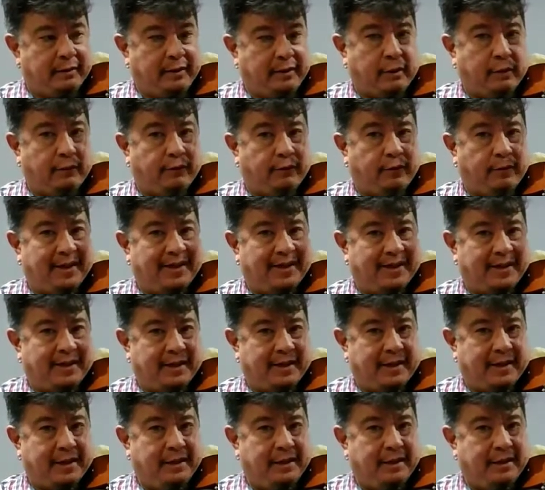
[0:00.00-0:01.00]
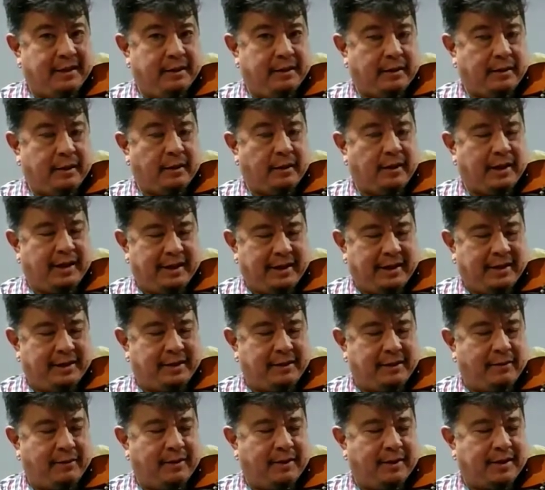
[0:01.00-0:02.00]
Go from the E
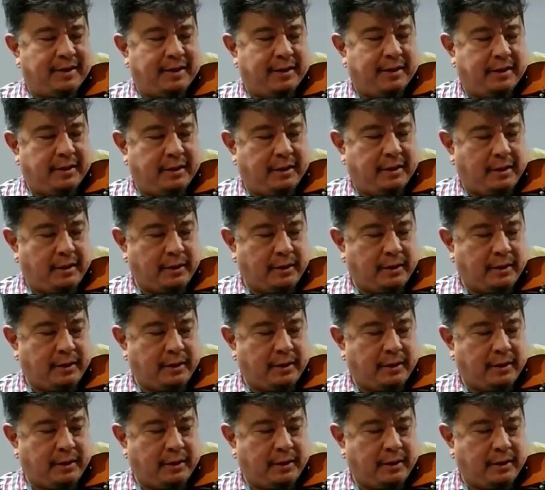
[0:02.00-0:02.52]
down to the C.